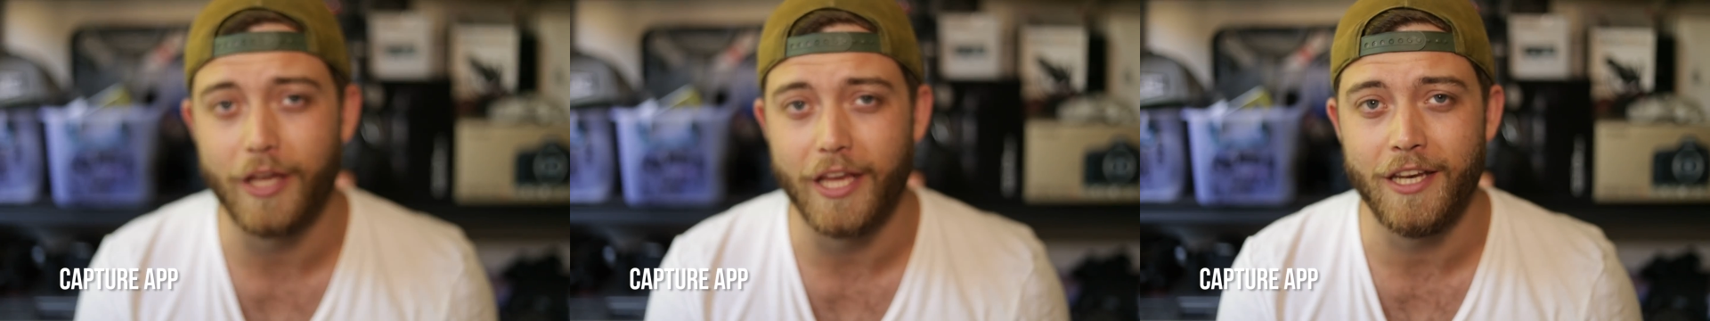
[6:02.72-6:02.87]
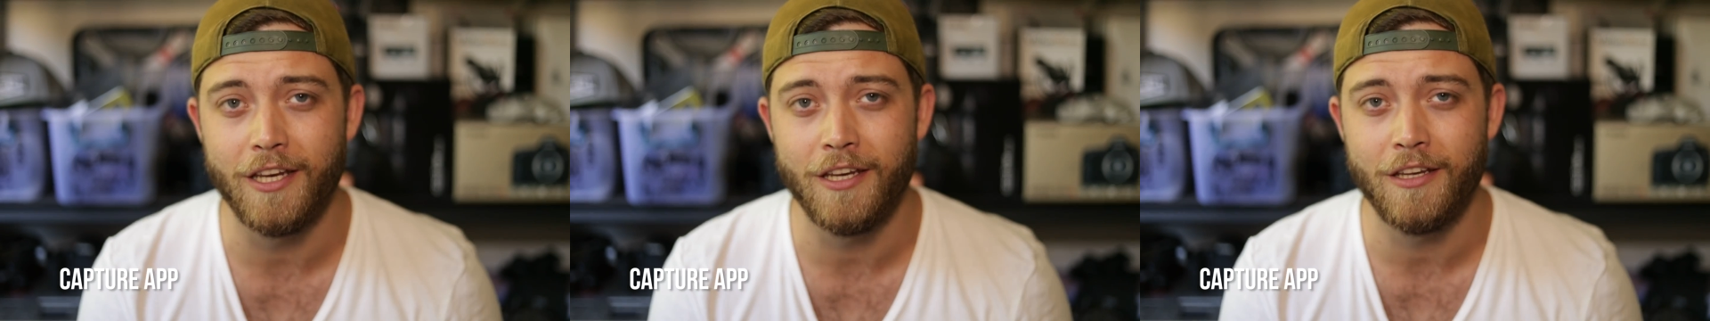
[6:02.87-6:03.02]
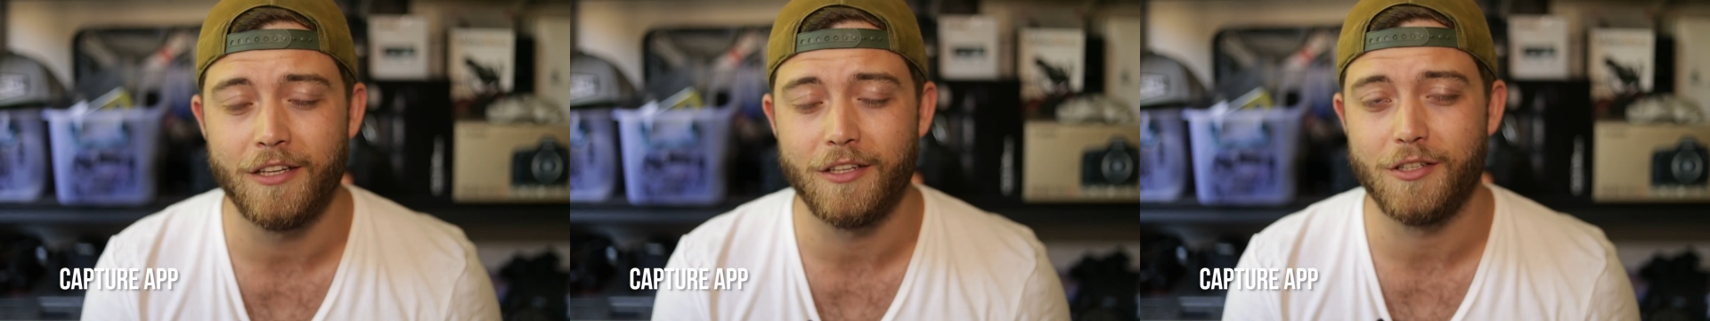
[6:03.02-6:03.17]

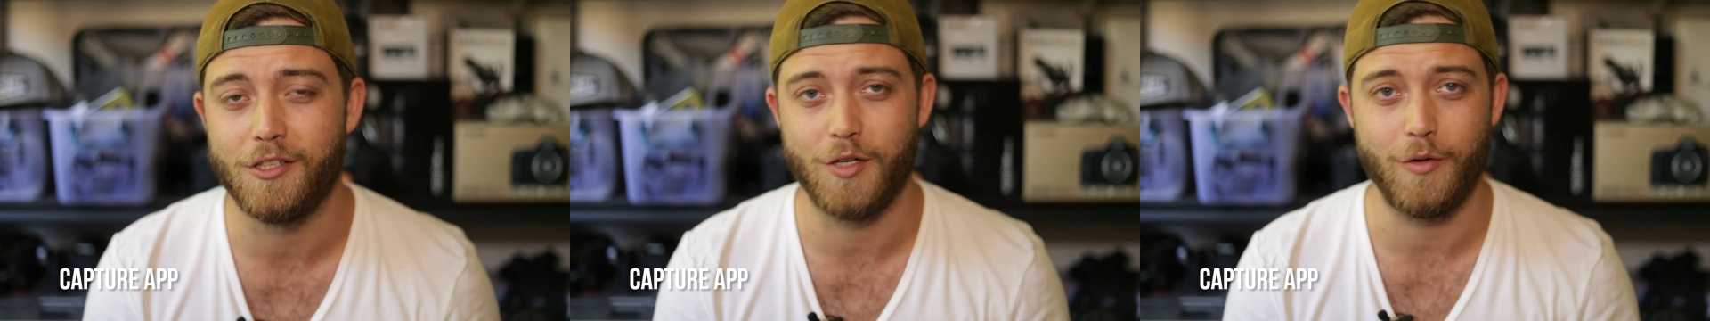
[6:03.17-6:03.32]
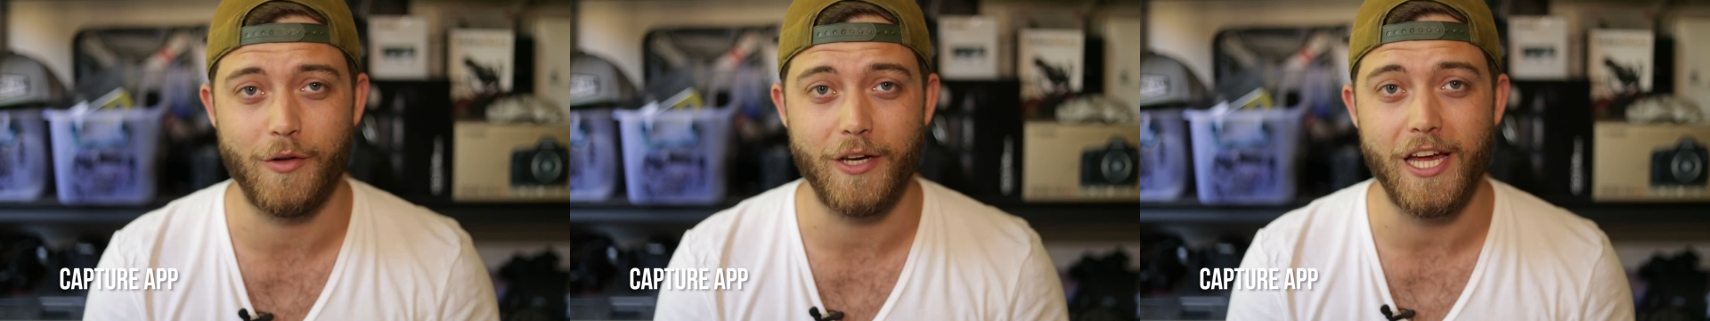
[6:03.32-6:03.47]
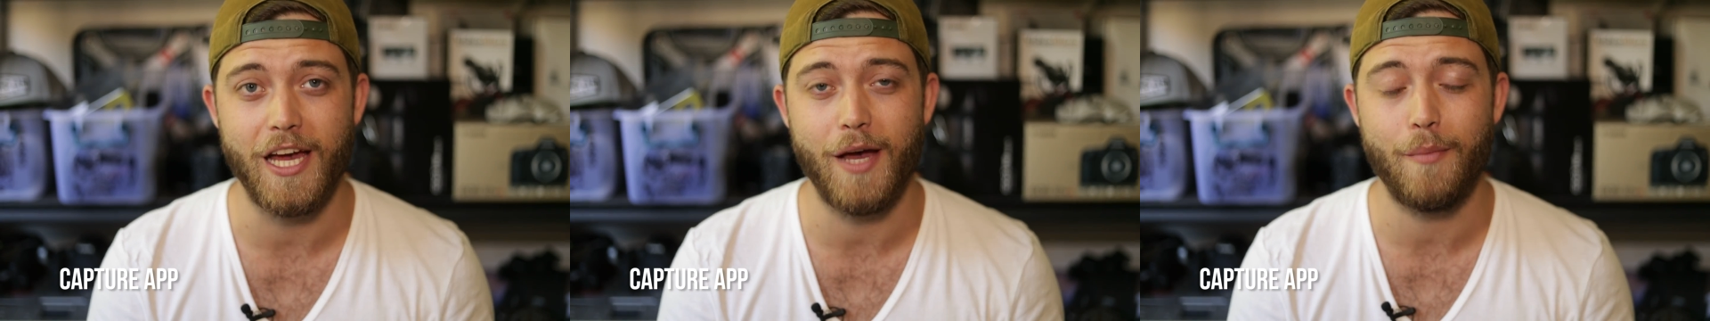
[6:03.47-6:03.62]
in
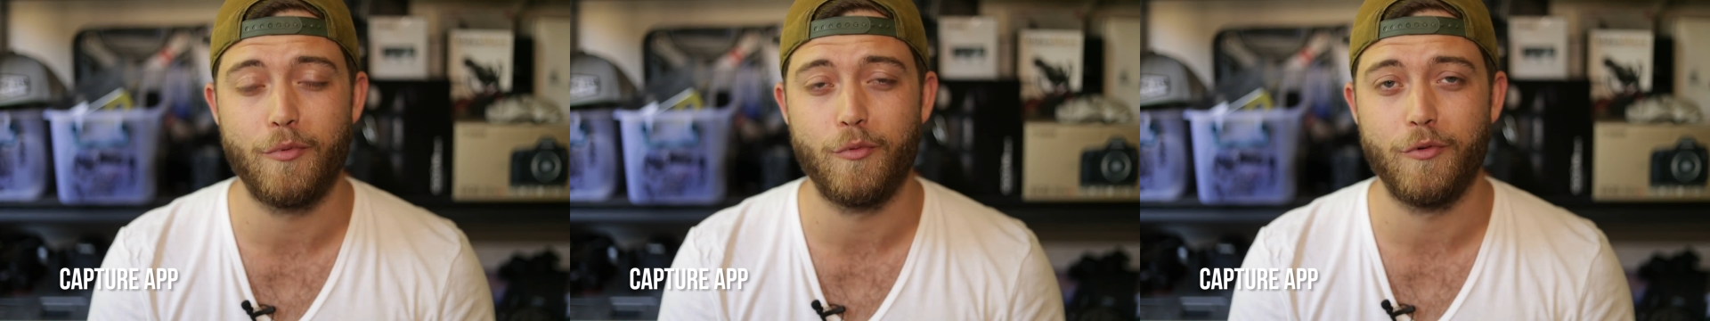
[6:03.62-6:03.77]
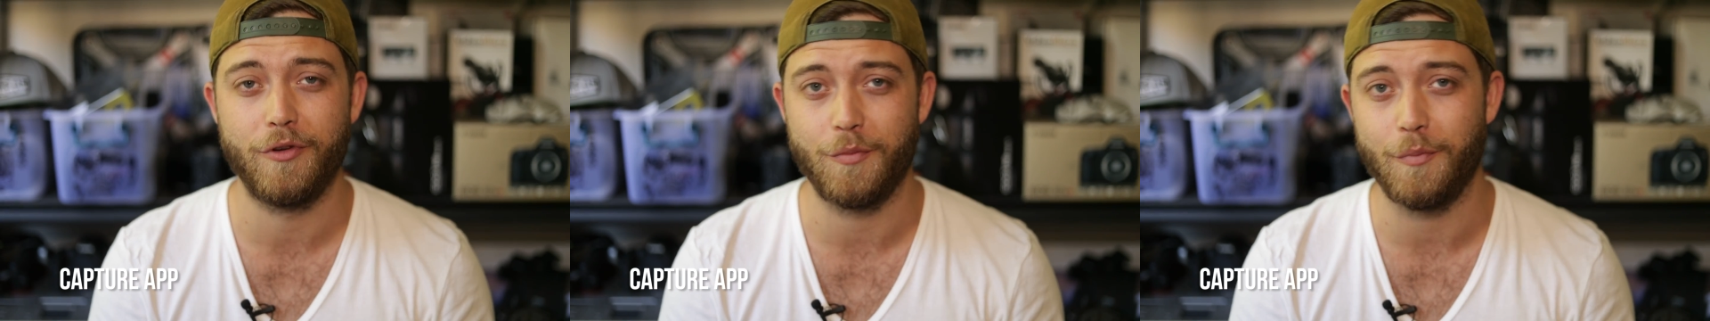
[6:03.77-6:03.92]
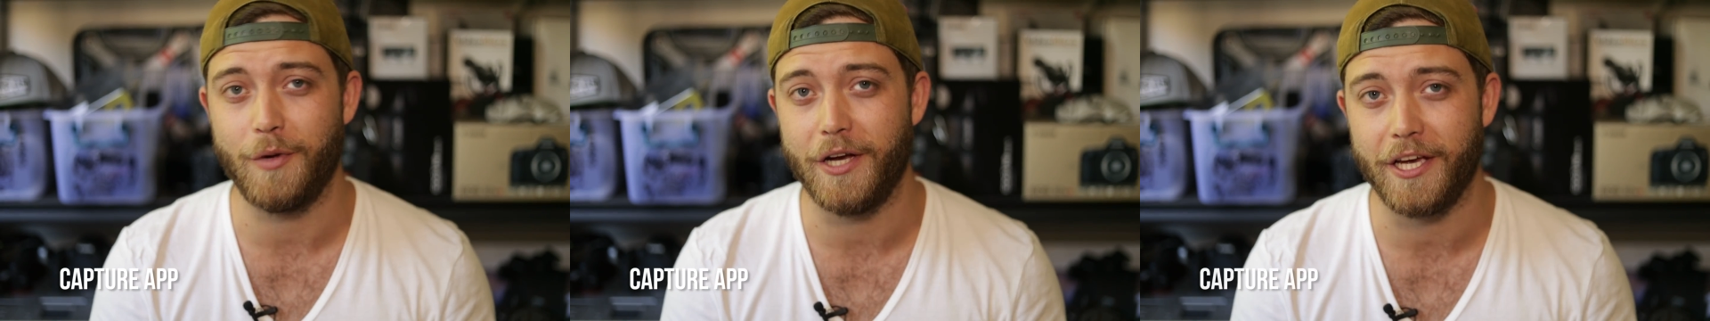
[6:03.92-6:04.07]
to an app
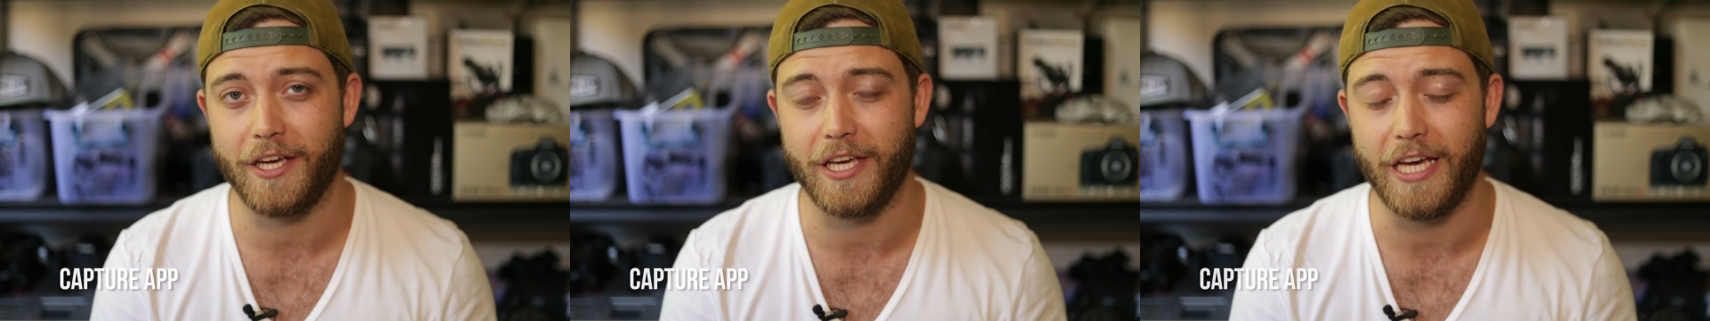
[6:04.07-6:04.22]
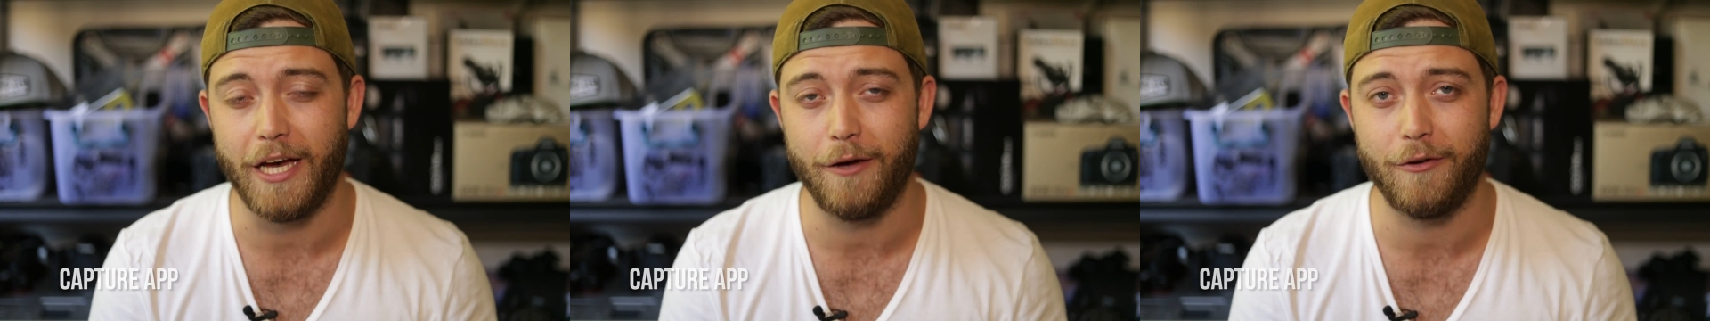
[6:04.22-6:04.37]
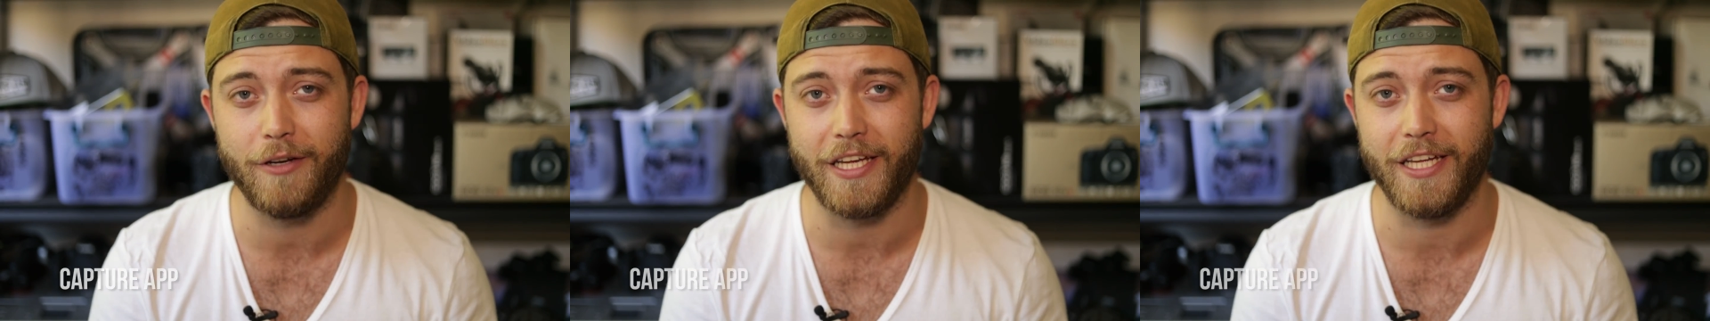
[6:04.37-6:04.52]
with my
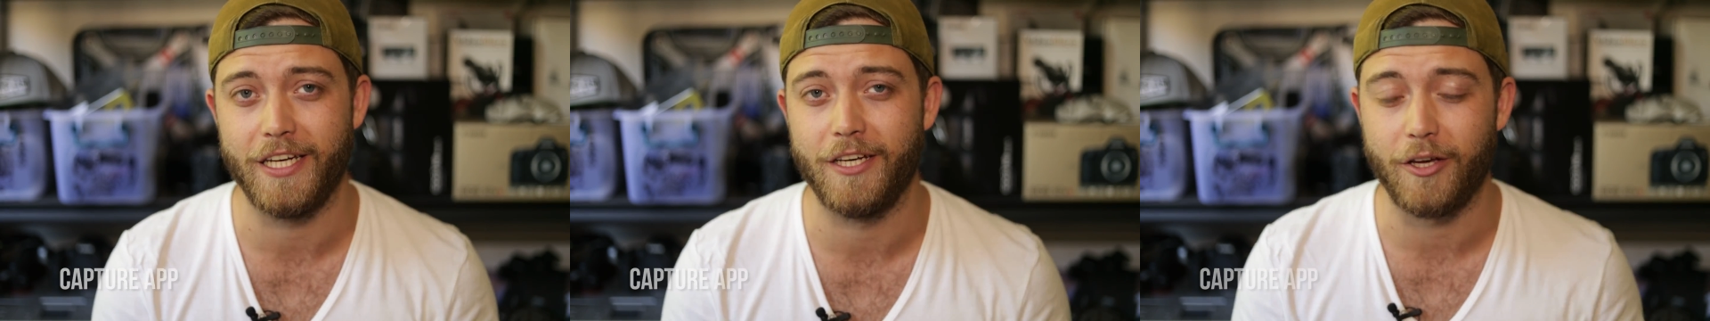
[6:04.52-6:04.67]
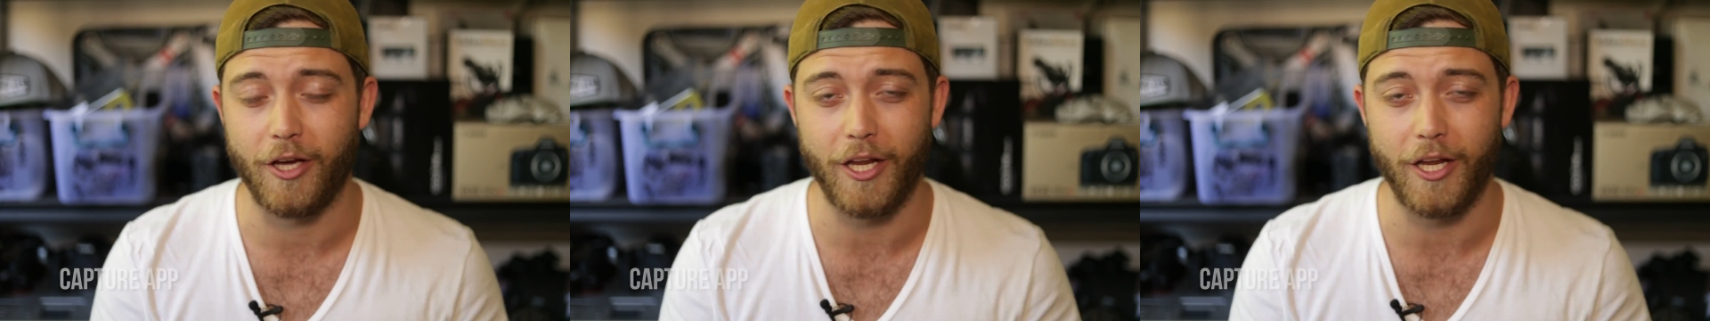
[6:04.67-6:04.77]
account and